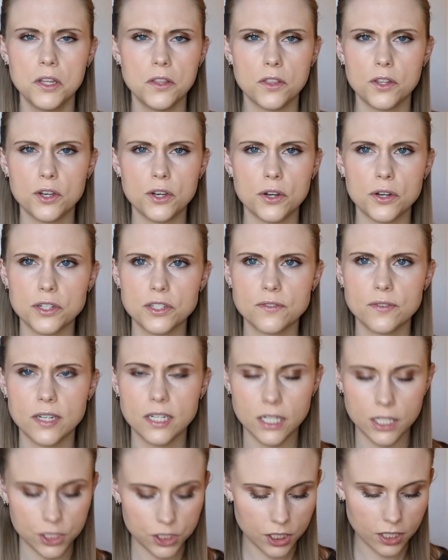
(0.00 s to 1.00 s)
The NARS
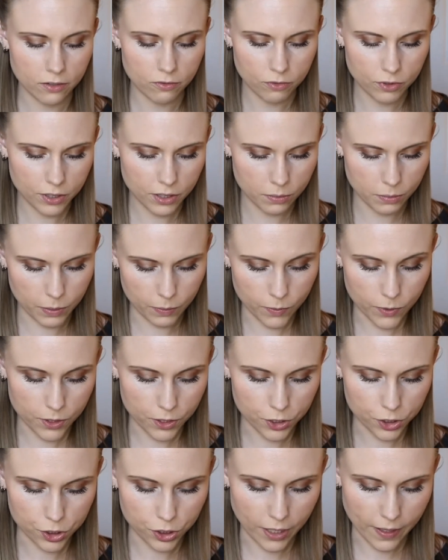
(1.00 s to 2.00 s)
foundation, I've really been
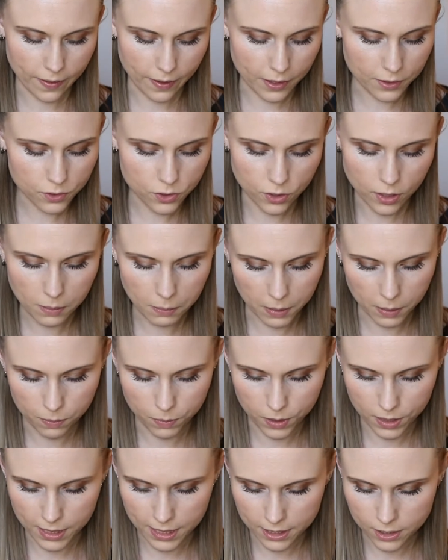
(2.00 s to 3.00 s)
wanting to try that. So that might
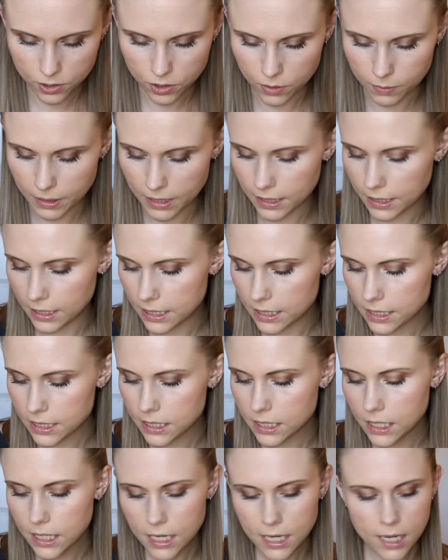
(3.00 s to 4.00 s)
be next on my
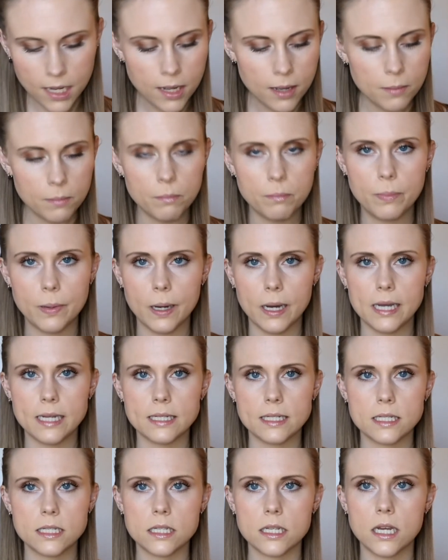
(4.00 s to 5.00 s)
list.
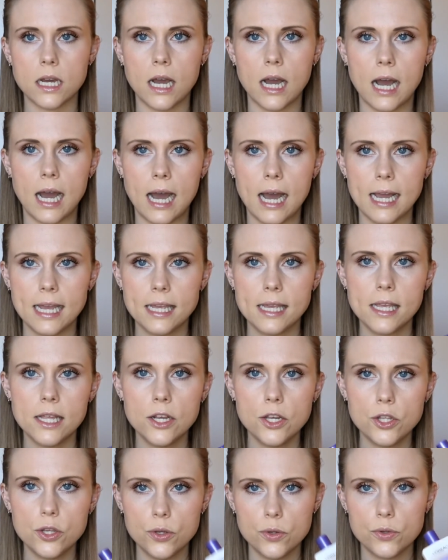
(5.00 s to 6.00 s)
But I
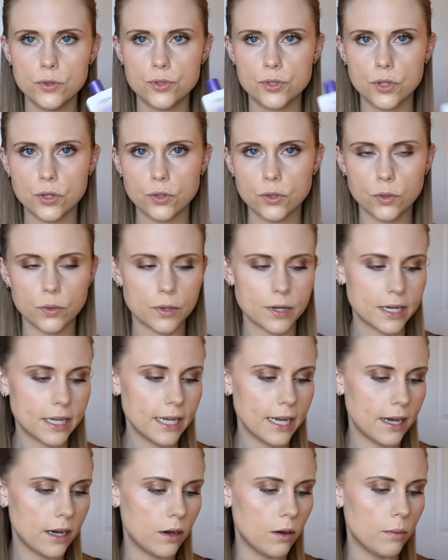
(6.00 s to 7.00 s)
can use the
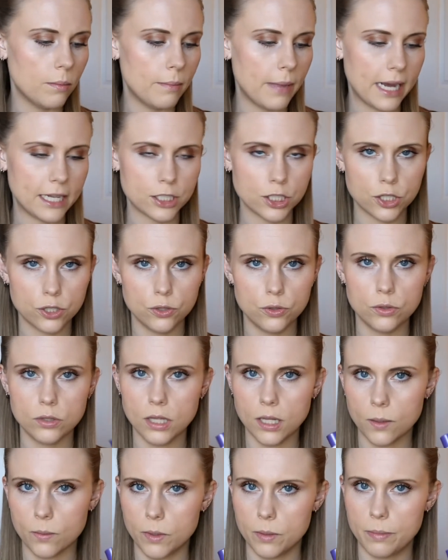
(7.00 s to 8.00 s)
L'Oreal Magic Nude
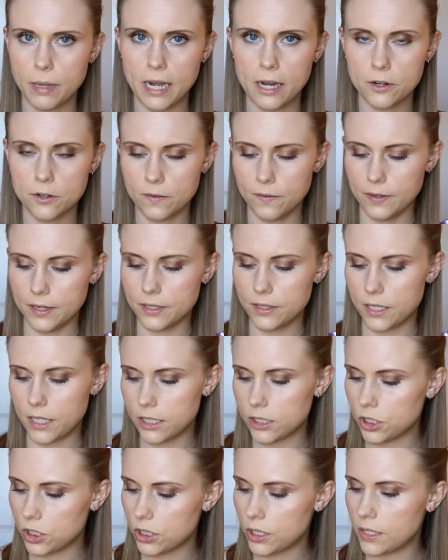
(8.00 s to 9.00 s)
Liquid Powder
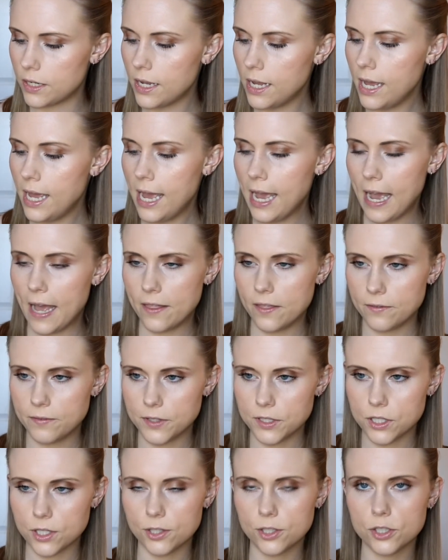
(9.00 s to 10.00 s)
Foundation and the
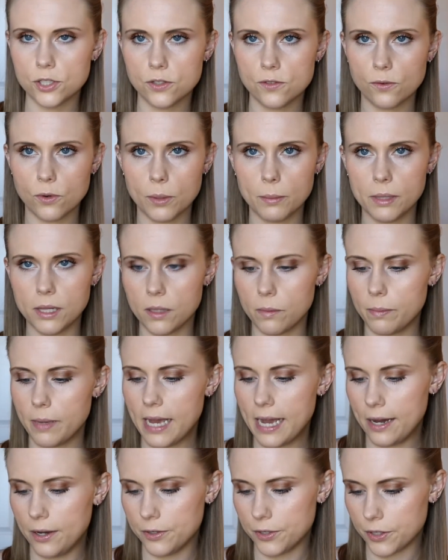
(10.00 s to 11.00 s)
Physicians Formula
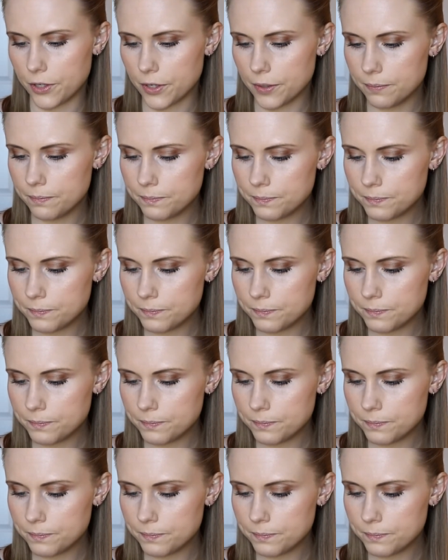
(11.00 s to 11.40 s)
Powder.